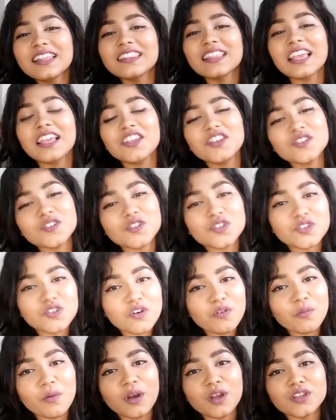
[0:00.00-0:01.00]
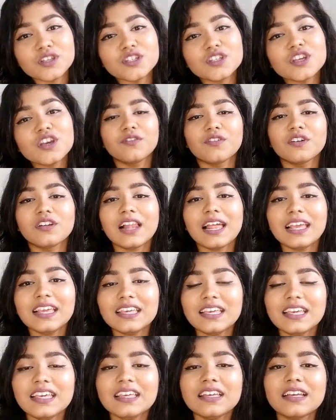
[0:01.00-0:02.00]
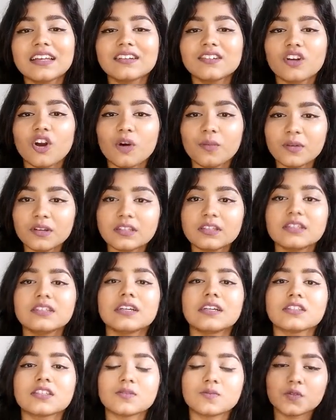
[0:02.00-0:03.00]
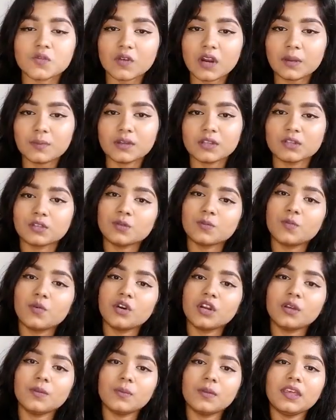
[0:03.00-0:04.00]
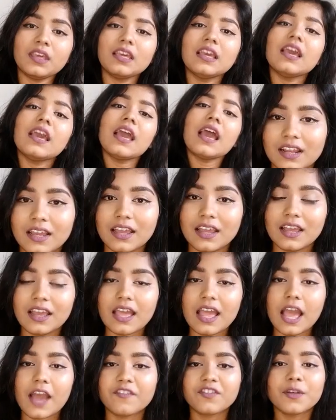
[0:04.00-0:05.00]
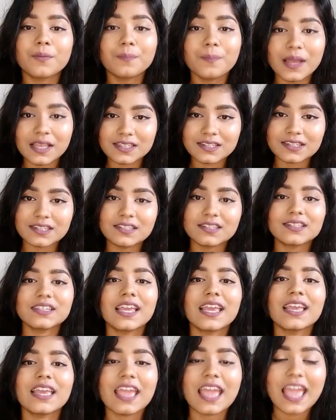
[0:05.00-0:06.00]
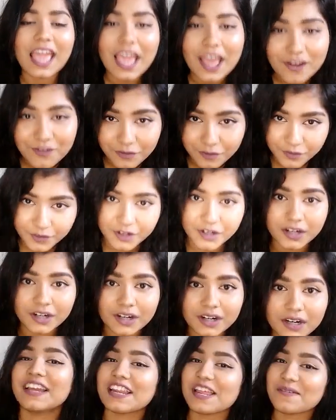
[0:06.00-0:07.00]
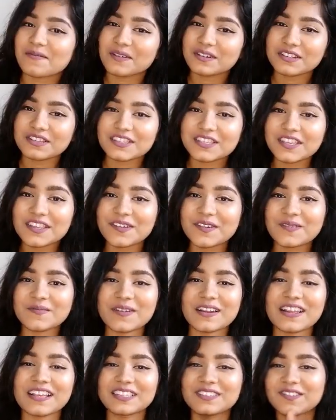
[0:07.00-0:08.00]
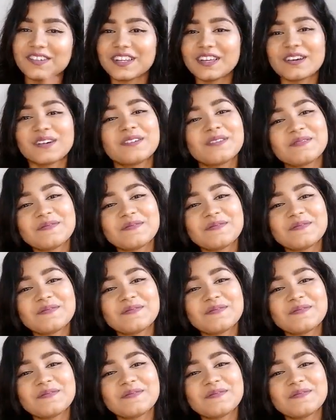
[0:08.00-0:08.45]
Thank you so much for liking and commenting and subscribing and supporting me. Have the bestest day ever, and I'm gonna see you in my next video.